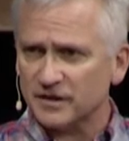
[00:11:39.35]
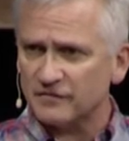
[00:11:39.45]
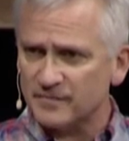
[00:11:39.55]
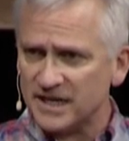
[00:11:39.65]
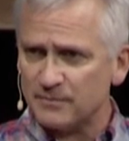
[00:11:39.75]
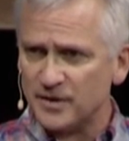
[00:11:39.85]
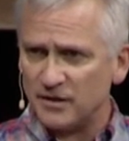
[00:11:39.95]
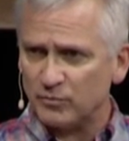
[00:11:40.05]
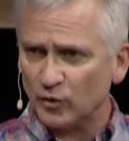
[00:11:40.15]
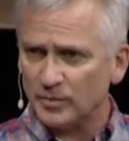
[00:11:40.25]
of many
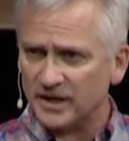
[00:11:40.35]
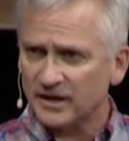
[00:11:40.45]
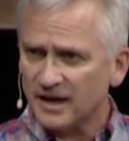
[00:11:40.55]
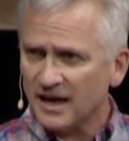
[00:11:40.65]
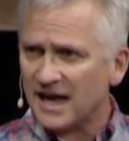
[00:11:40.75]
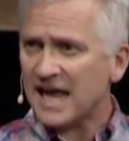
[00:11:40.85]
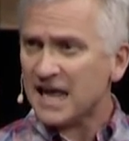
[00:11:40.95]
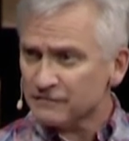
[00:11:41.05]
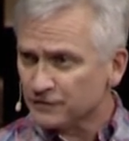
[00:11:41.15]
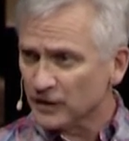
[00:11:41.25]
people, but a
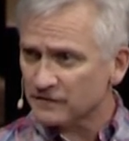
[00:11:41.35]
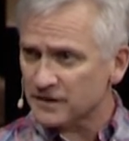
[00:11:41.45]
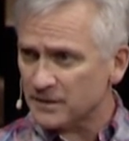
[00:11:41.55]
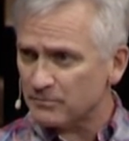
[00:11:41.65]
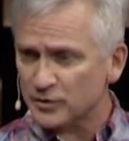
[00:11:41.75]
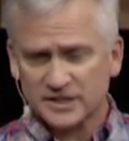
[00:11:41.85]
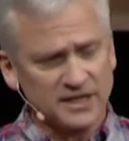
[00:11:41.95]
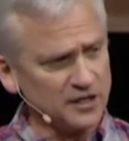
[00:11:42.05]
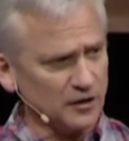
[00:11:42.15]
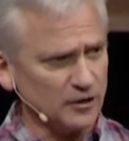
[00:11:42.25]
handful of them in
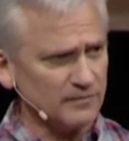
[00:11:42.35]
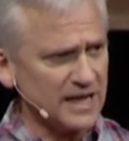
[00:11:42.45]
particular.